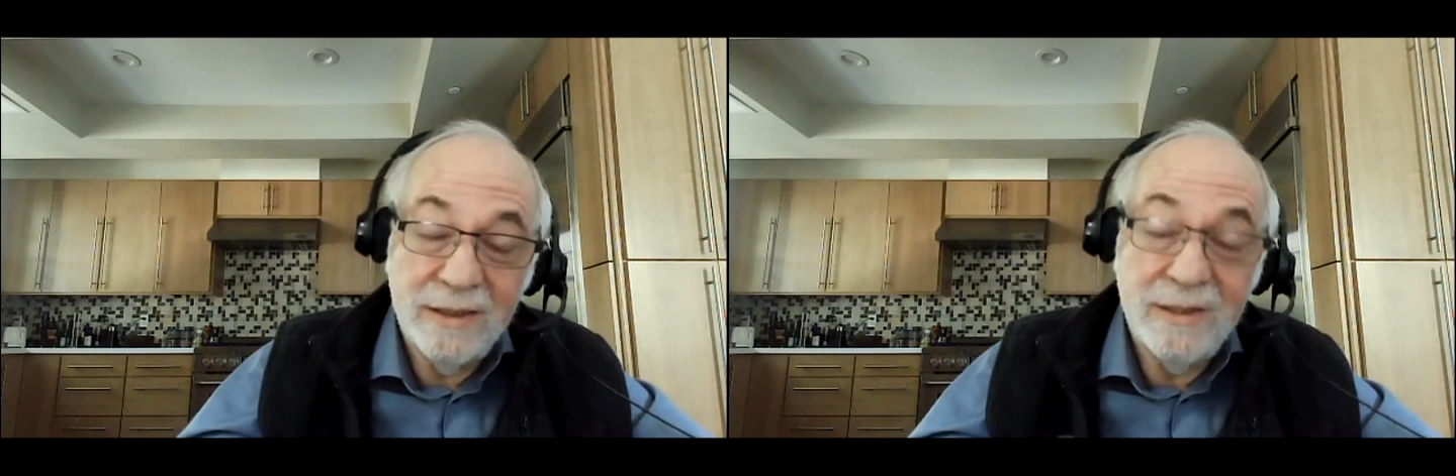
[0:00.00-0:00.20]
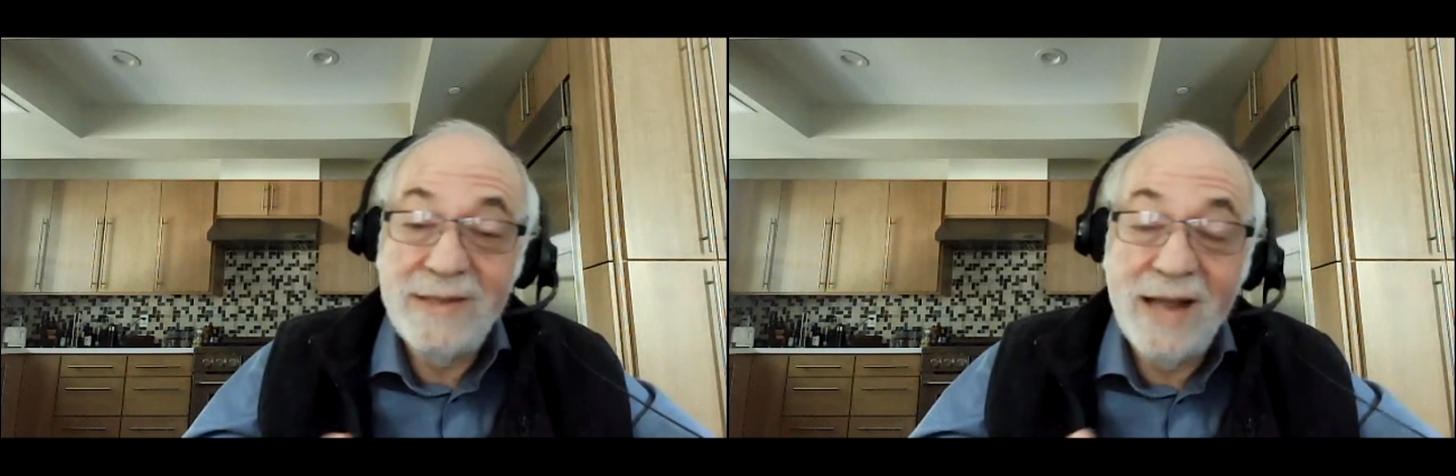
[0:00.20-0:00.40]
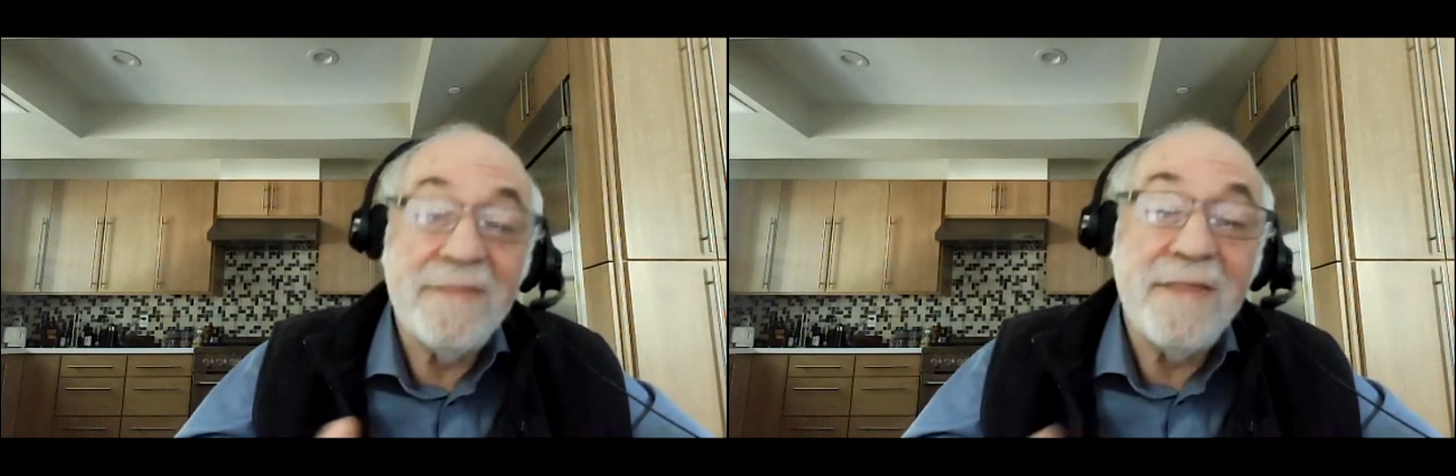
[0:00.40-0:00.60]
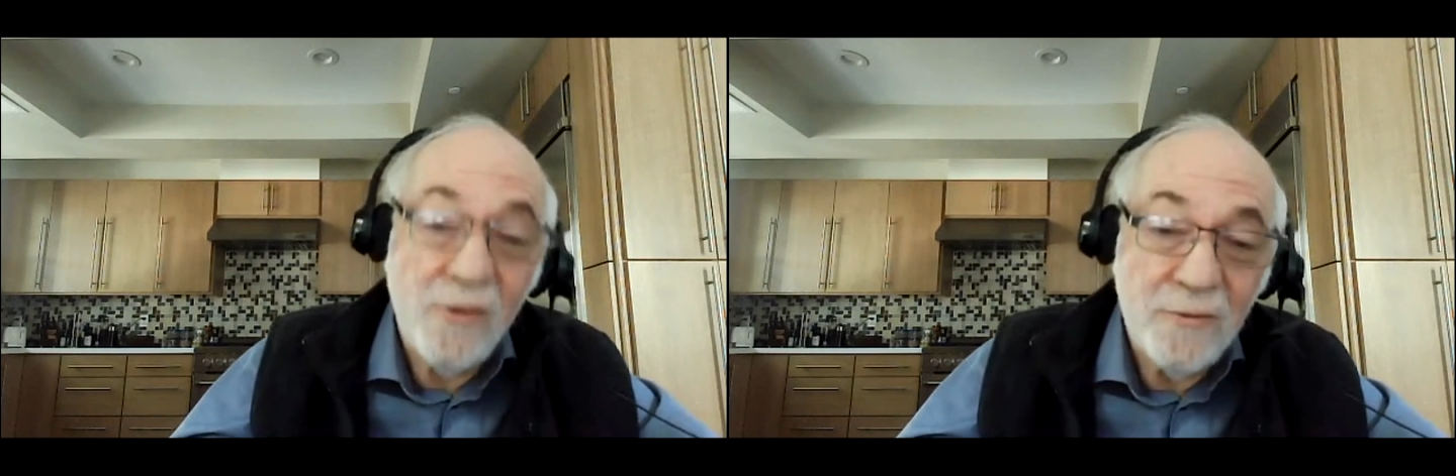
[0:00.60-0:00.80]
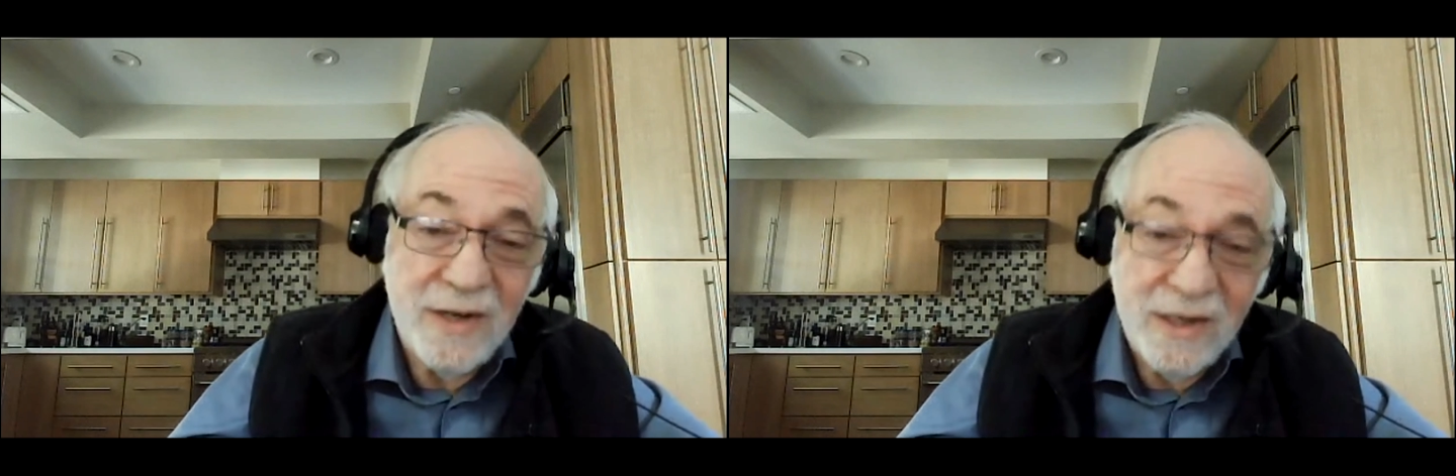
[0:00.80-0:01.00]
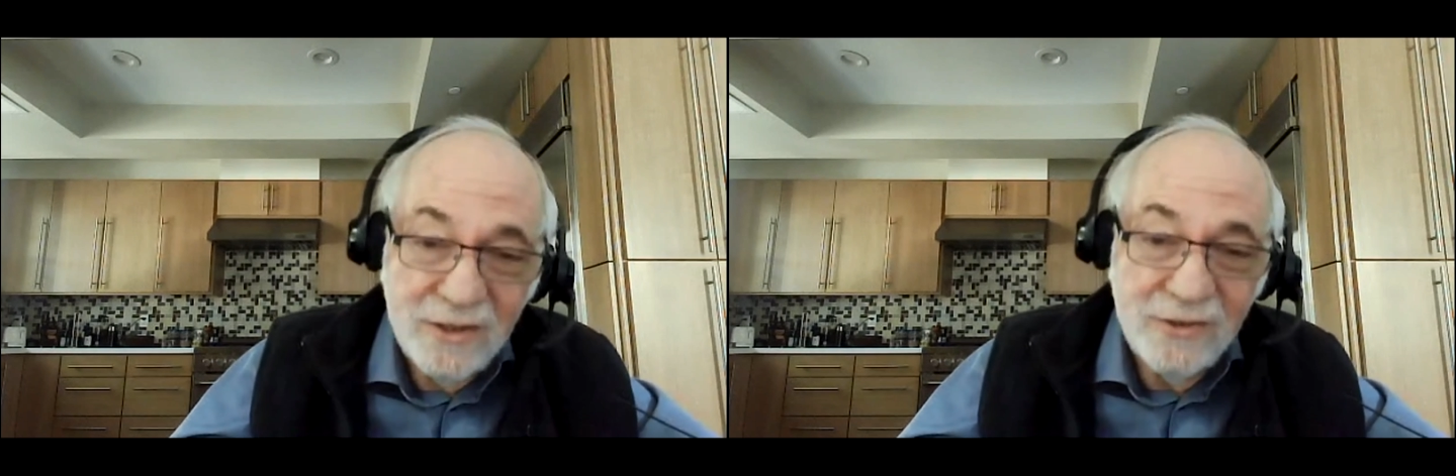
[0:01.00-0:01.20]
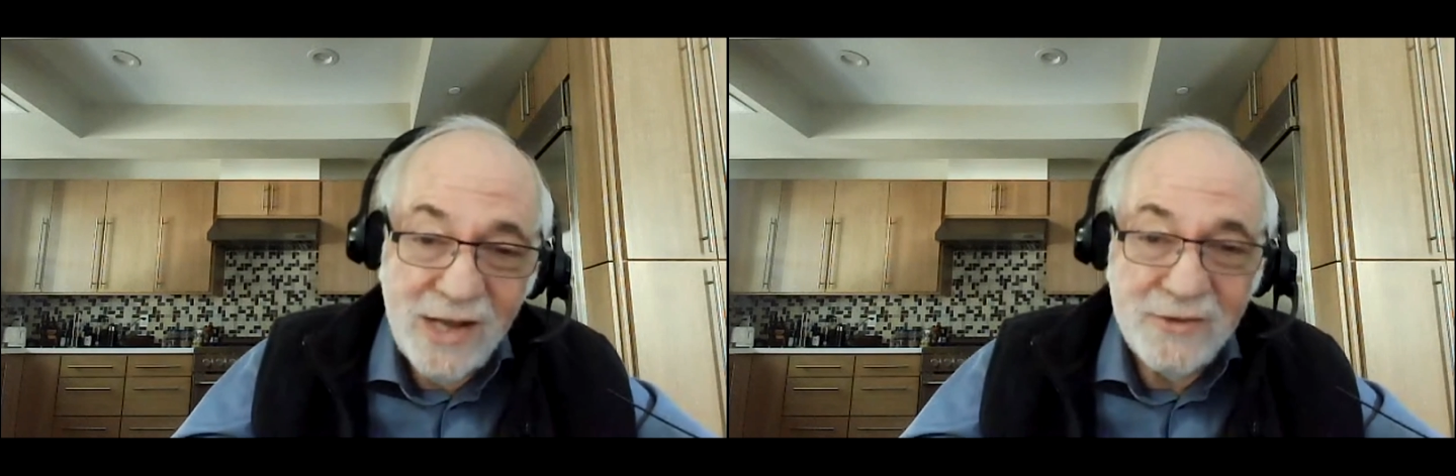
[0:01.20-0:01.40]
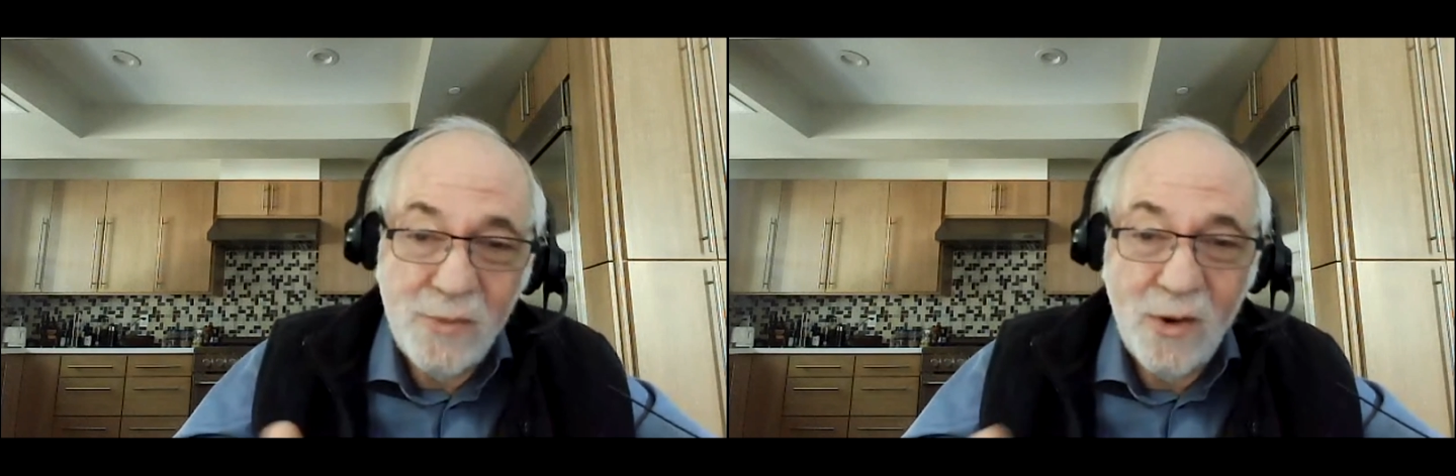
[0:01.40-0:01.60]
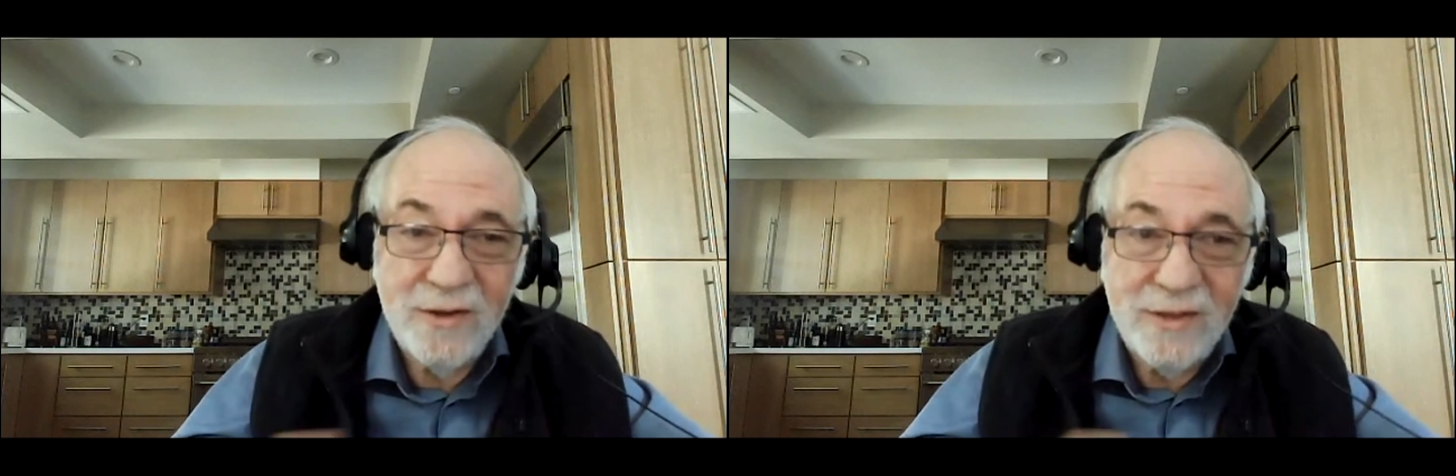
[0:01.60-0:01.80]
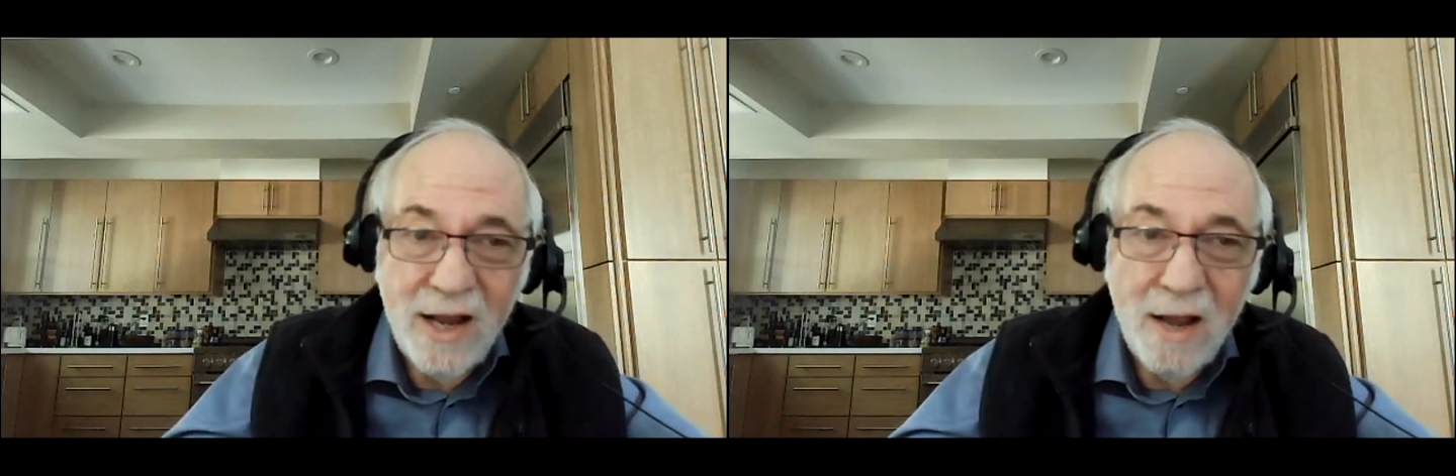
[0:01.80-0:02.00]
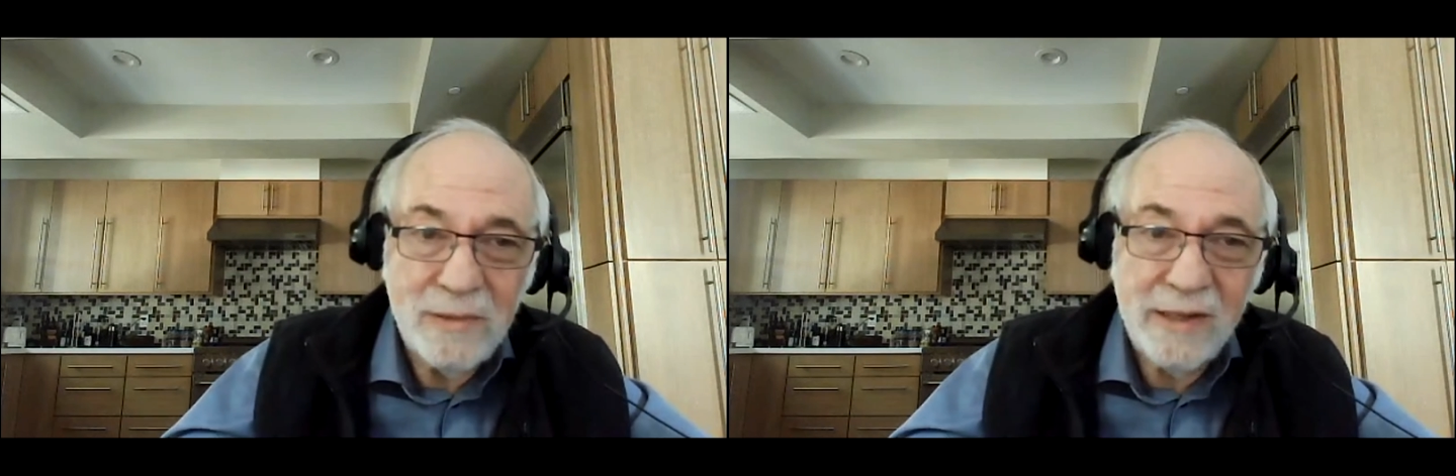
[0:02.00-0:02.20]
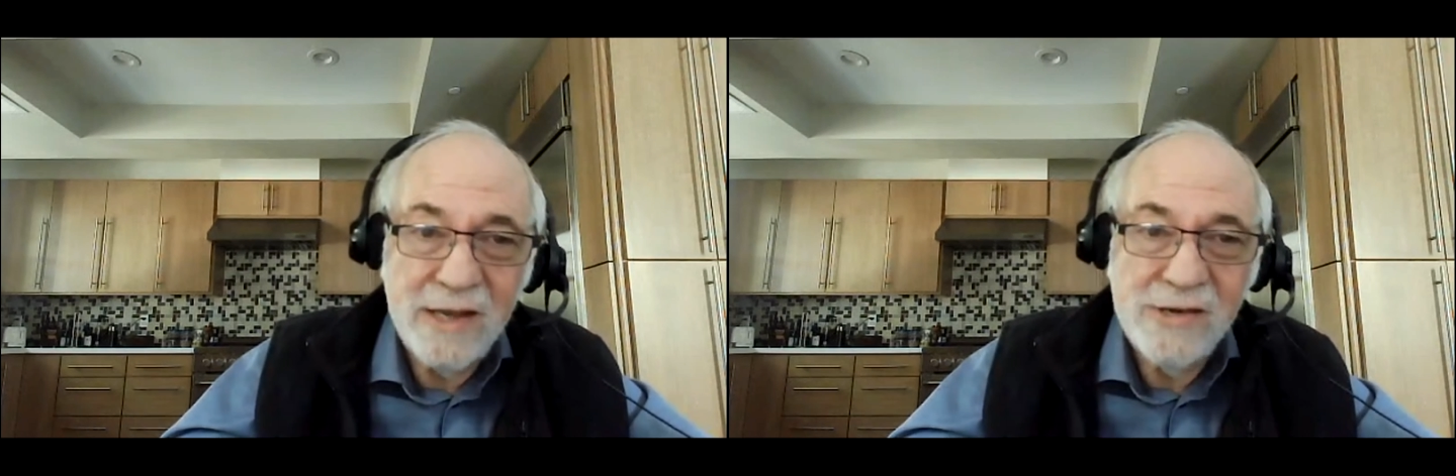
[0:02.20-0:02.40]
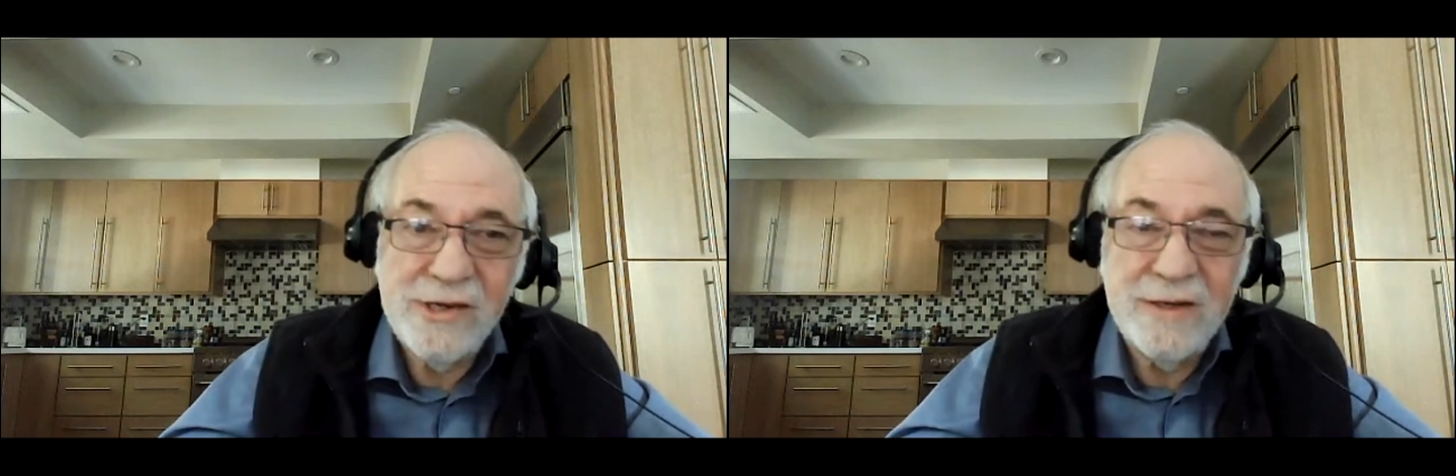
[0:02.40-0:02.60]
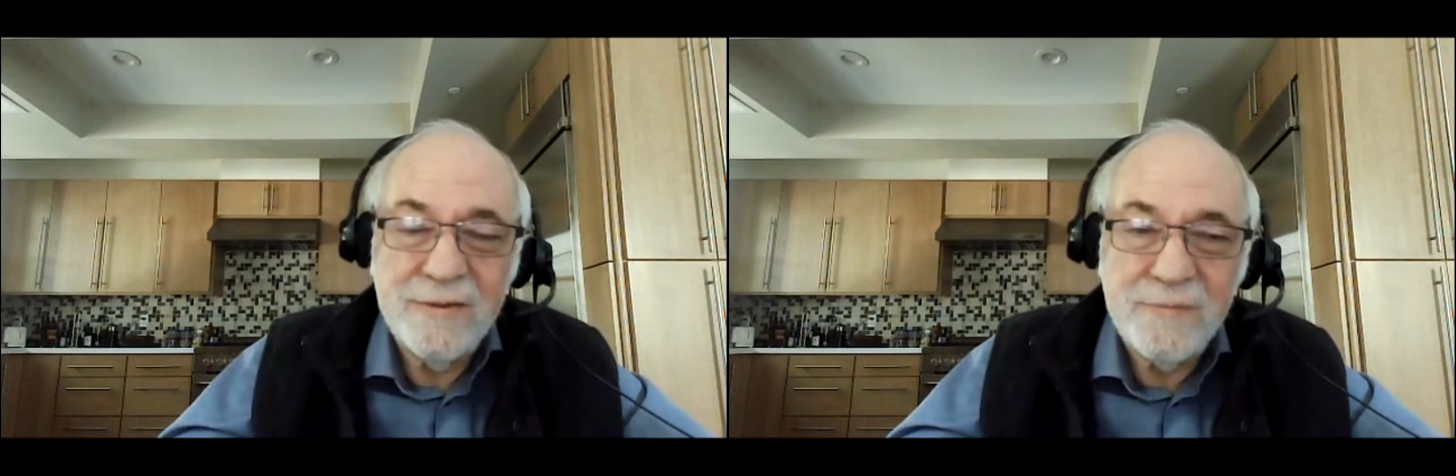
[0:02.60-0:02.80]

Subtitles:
It's not their vehicles, that's part of the complication.